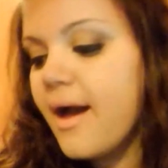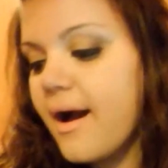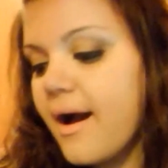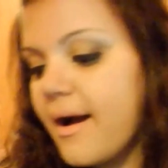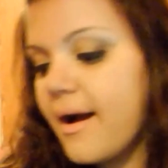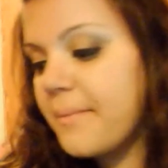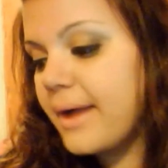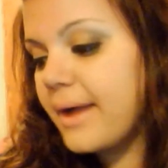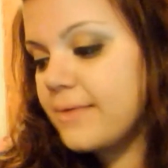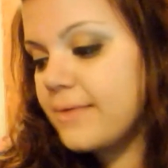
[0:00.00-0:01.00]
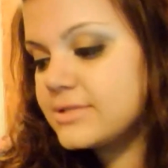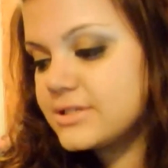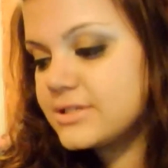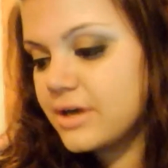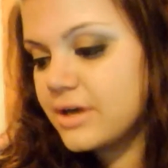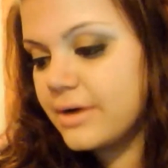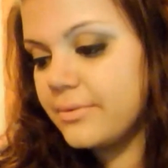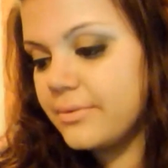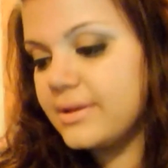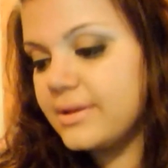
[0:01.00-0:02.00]
I will start
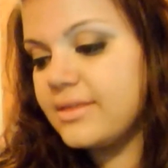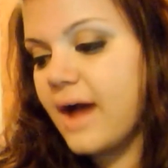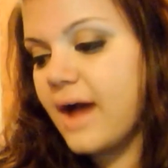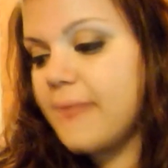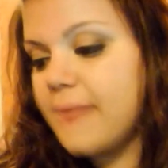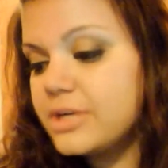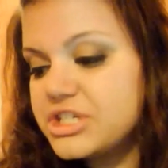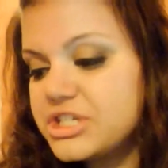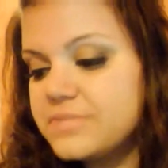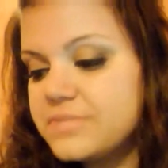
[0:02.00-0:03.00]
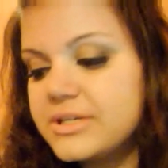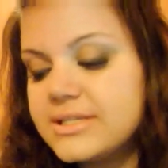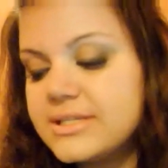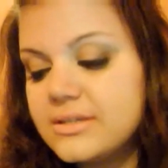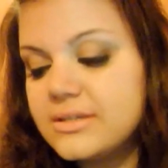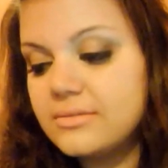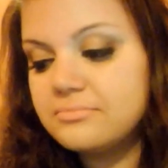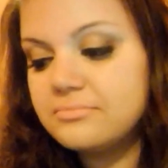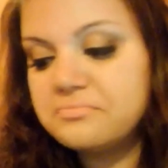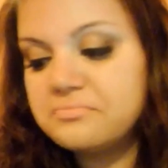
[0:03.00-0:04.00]
with eye brushes because
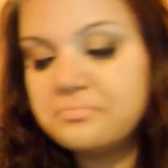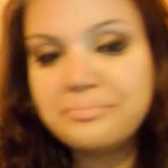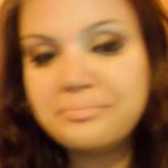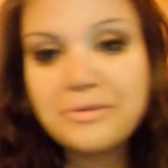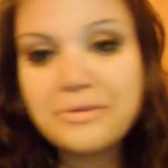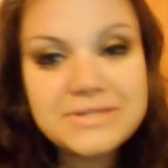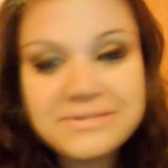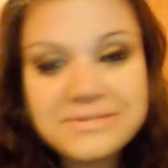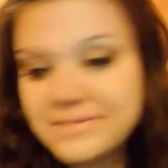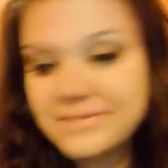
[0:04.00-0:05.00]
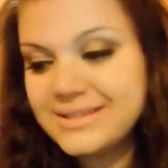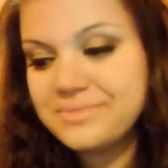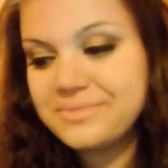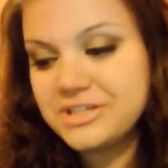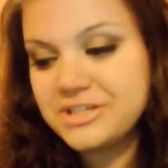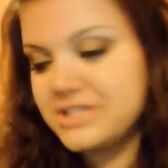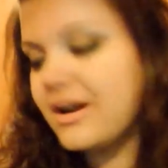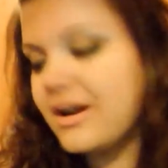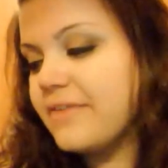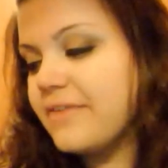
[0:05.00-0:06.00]
most of these brushes are
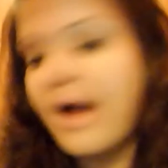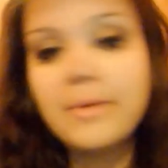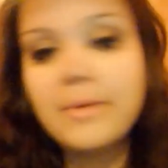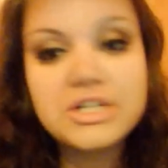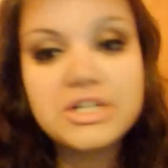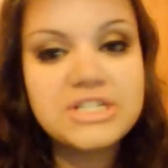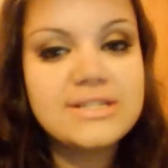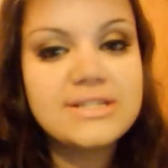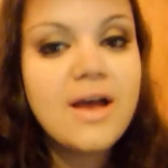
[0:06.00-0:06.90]
kind of eye brushes.